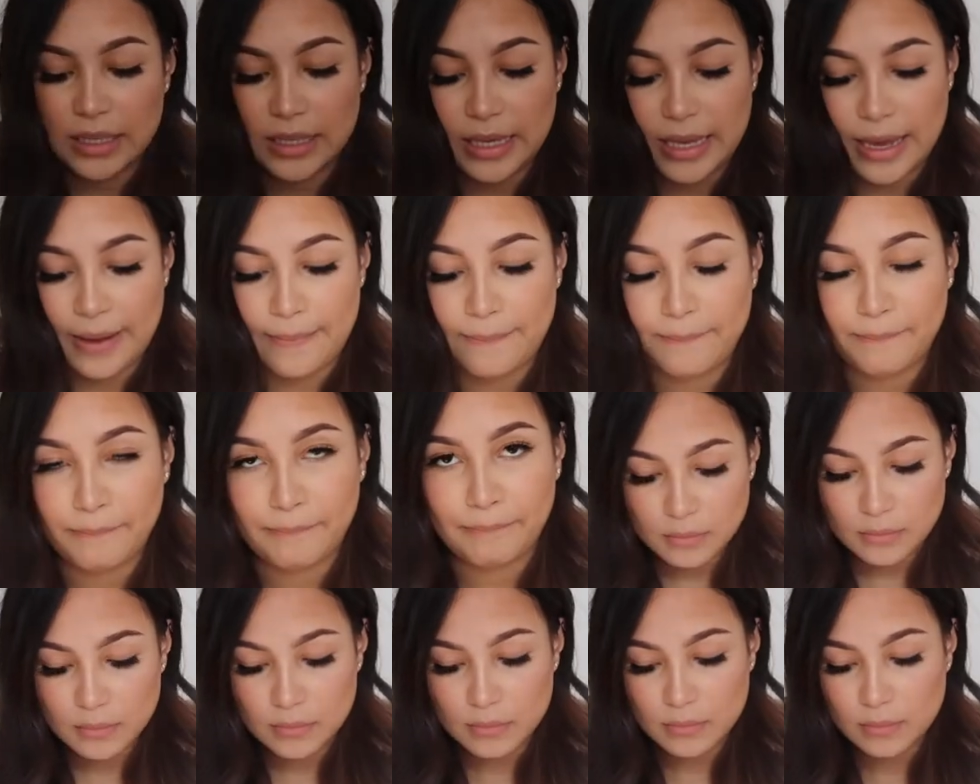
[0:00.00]
yeah.
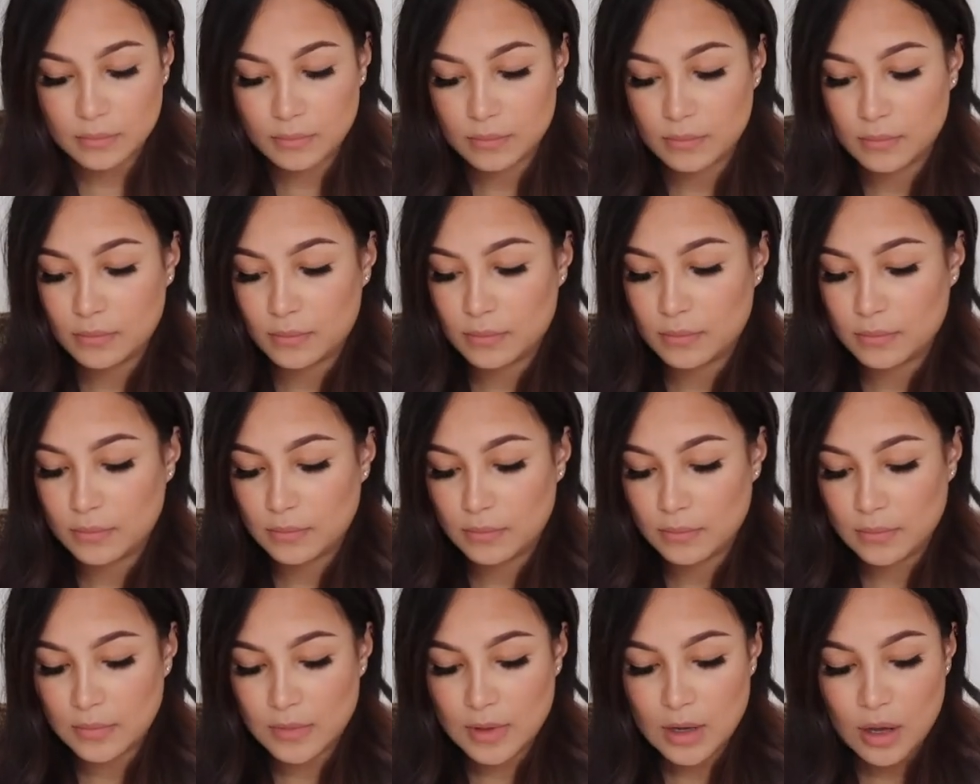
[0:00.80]

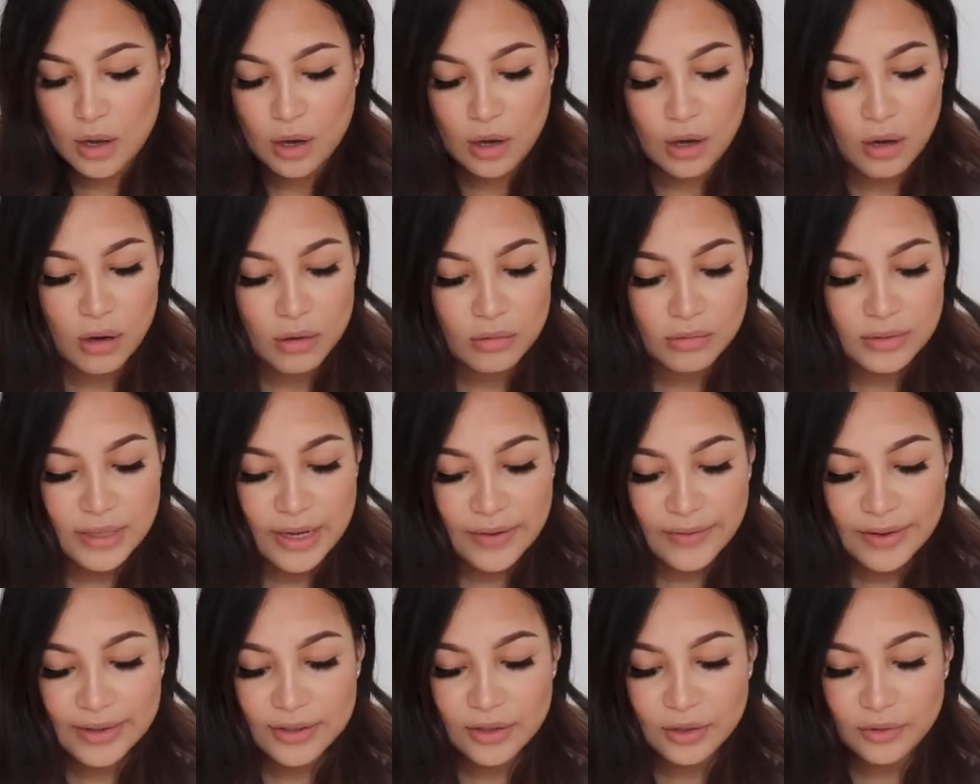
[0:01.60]
Oh,
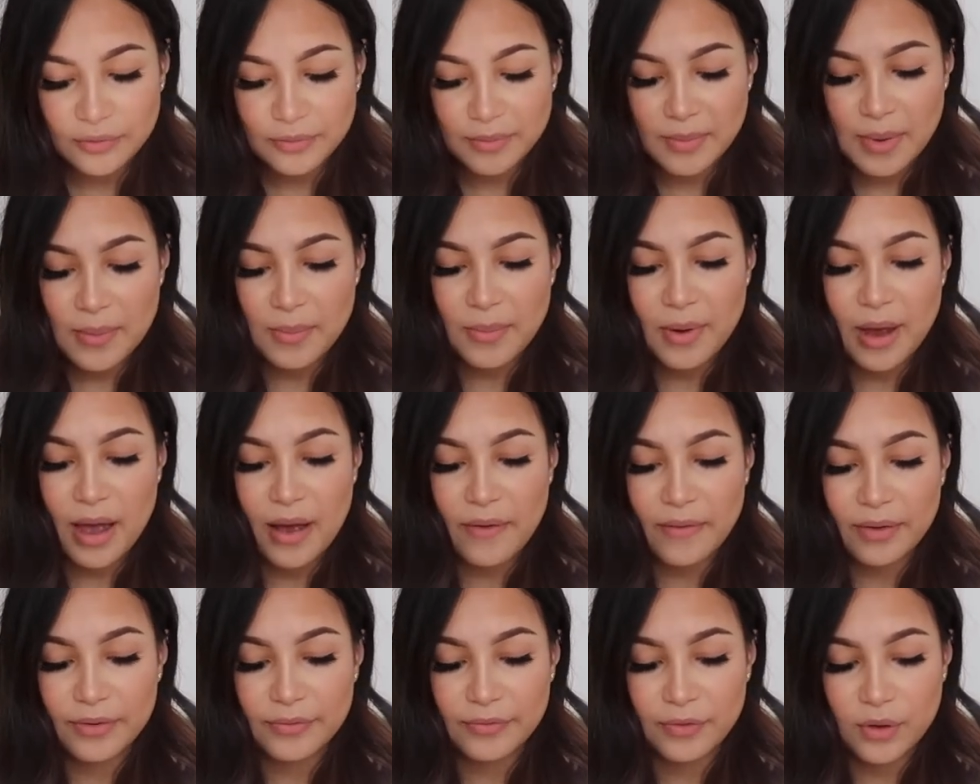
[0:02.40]
now I don't remember
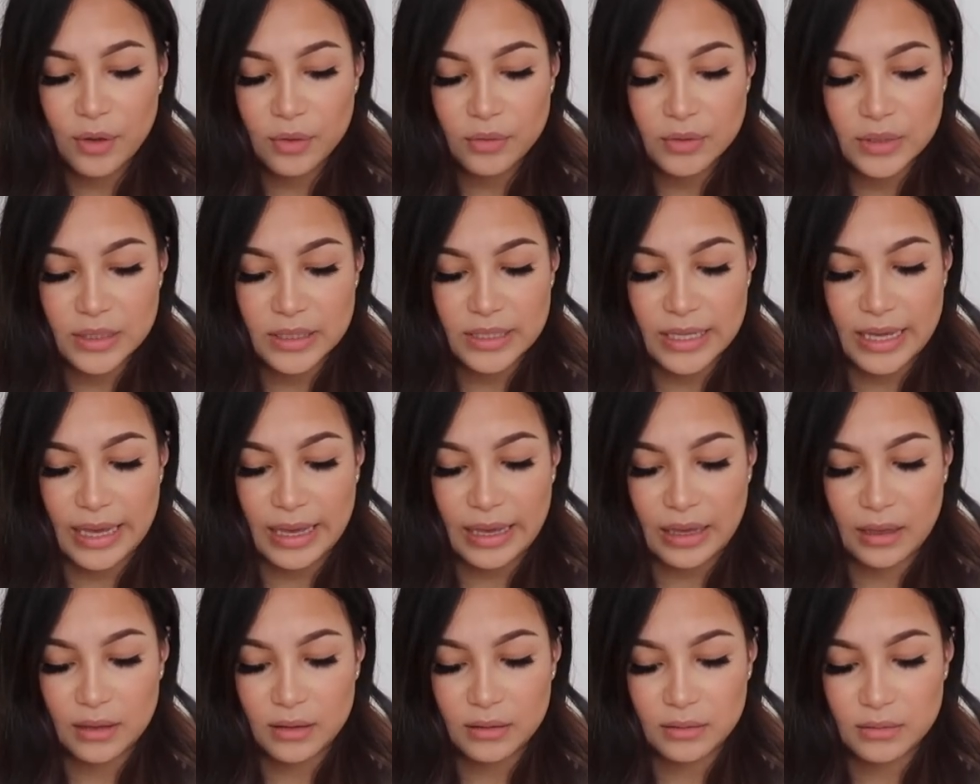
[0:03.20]
how I folded
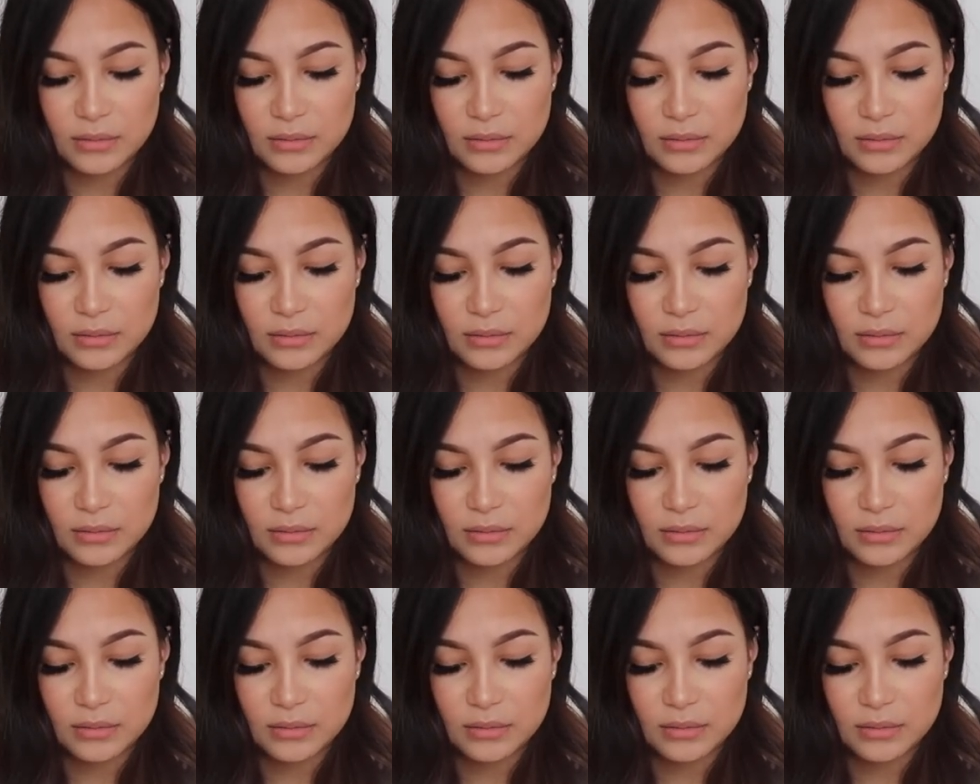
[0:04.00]
it.